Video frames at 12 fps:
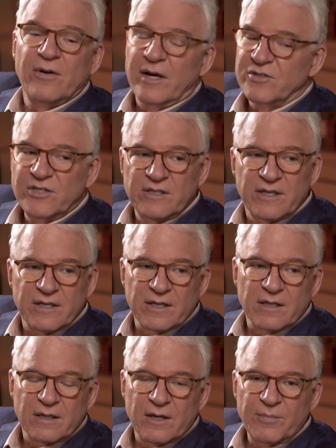know how she did
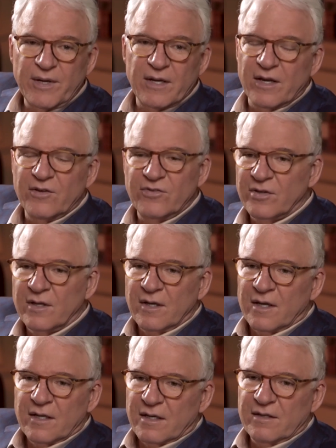it yeah. because
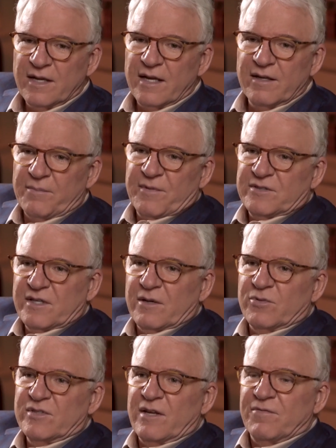not, I'm not saying
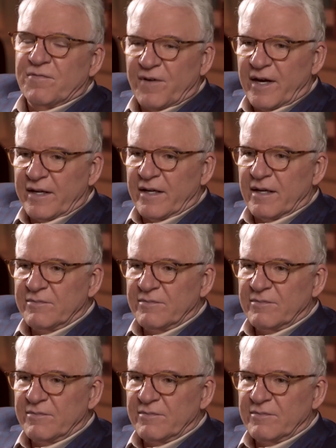it was that funny.